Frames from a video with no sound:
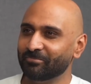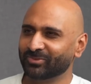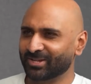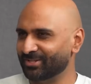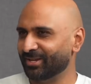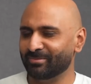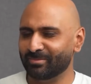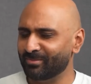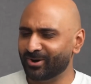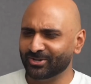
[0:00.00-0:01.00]
Because
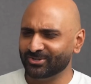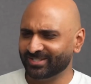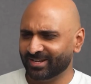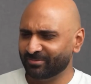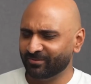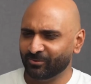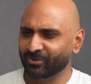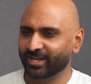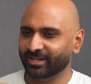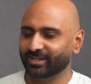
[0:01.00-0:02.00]
Maharaj, you said
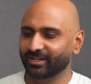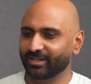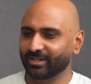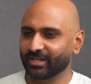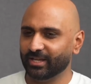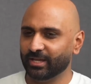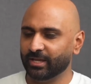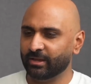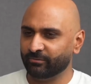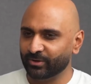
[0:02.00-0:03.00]
before, like,
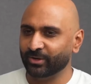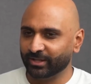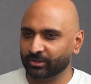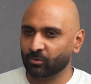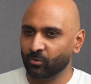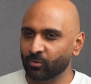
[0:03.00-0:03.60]
if we look at the